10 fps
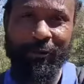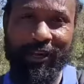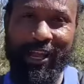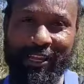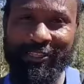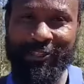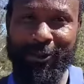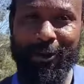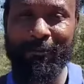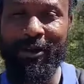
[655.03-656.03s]
with that
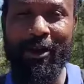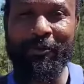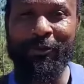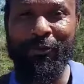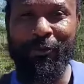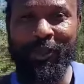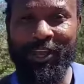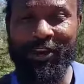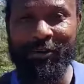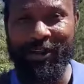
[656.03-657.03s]
storm coming through
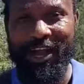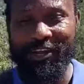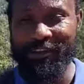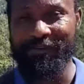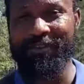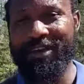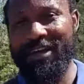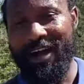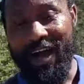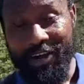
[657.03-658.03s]
here, kind of
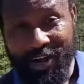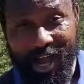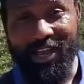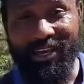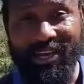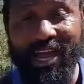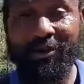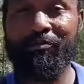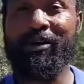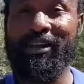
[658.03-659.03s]
uh, knock it
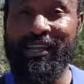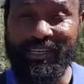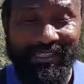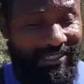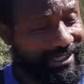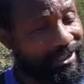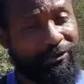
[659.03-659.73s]
down, but it is still